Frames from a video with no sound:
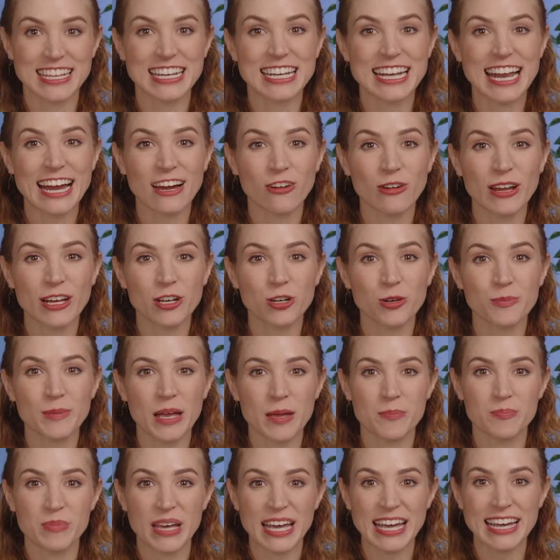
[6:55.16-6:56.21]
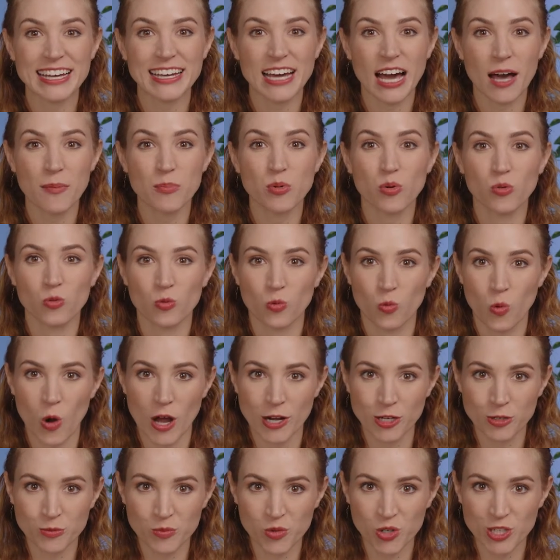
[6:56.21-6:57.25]
the narrator may pick up
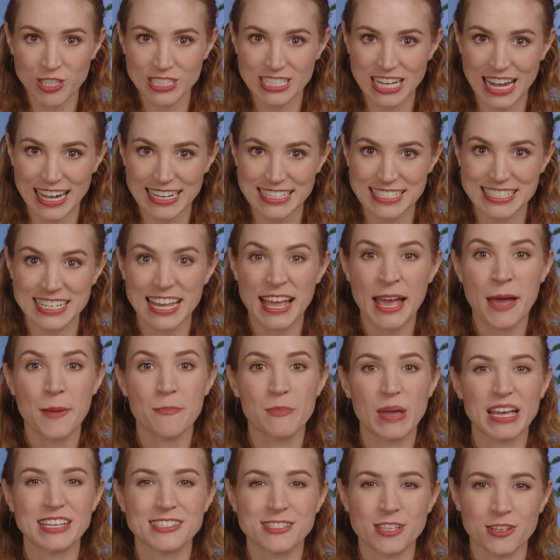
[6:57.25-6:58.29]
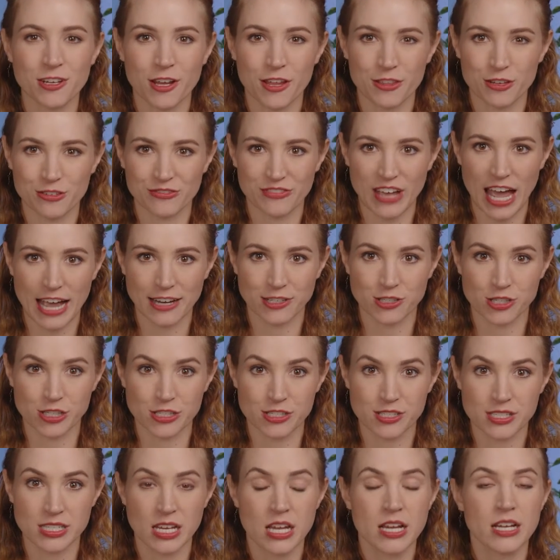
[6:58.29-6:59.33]
1 or more dice based on other
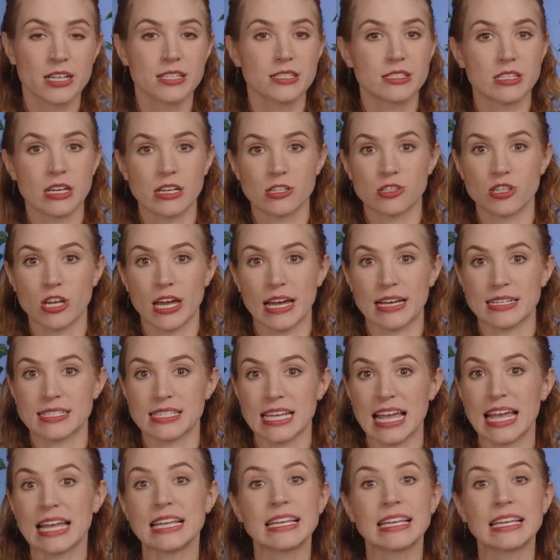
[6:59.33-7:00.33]
factors, such as a